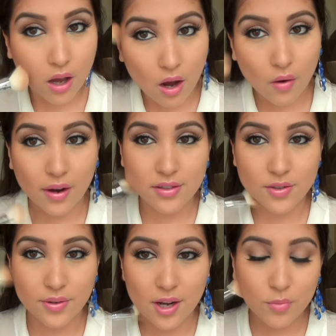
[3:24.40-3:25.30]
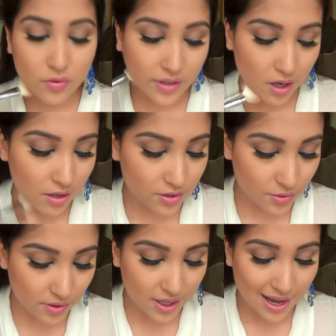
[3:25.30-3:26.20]
Okay, so now moving on
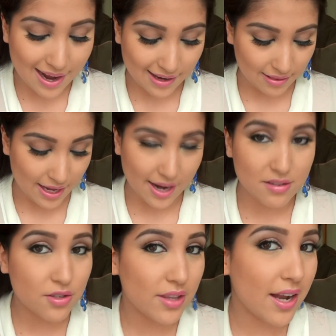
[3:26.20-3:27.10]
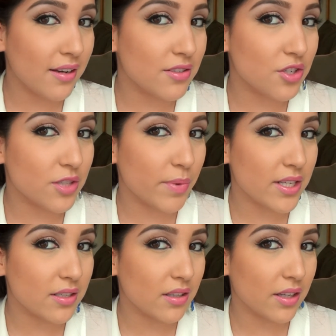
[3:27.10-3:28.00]
to the highlight. So that is just
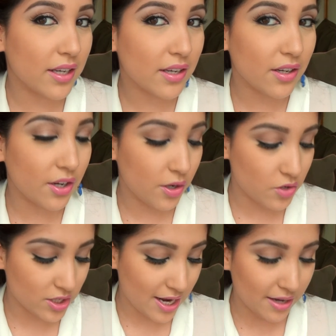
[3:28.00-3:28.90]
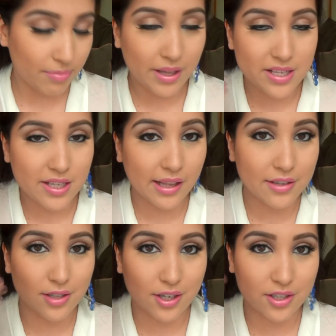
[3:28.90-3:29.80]
basically, you know, just kind of placing
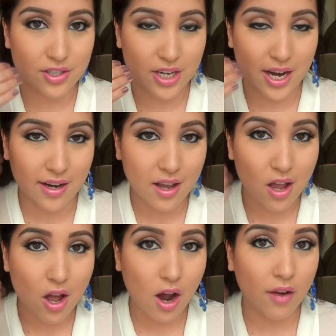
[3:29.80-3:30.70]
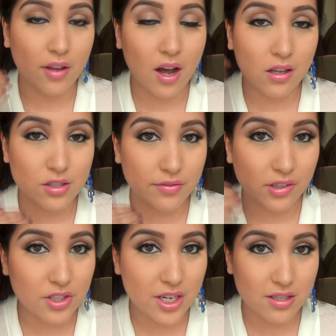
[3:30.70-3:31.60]
that darker shade on the hollows of
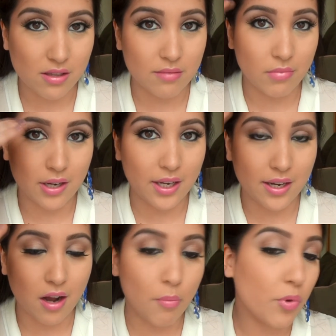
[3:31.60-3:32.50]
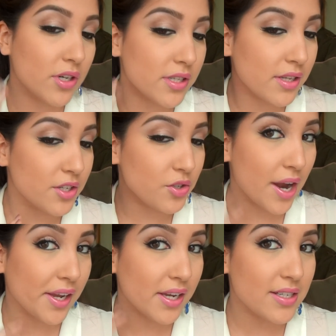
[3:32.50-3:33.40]
your cheeks and then blending it upwards and then
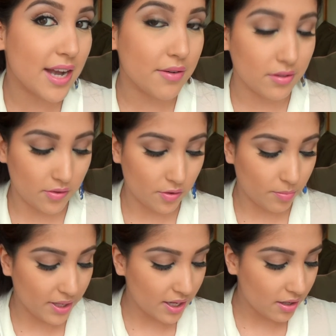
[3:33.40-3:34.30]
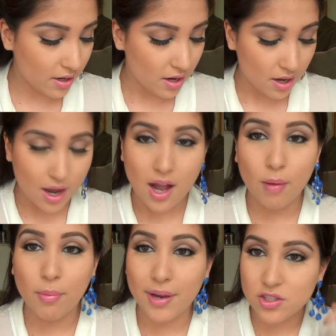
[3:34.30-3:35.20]
dragging it down a little bit.
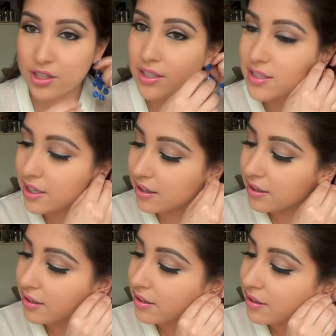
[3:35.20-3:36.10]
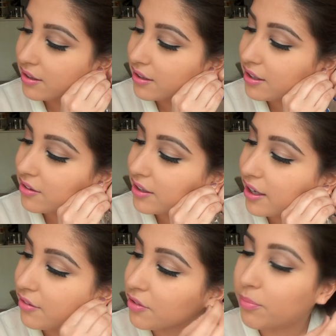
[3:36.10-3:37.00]
I'm actually going to take the earring
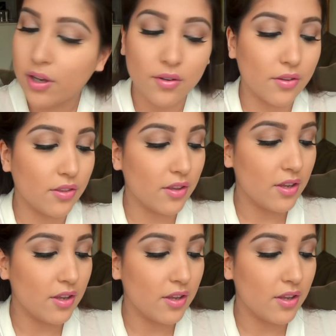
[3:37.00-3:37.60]
out for both.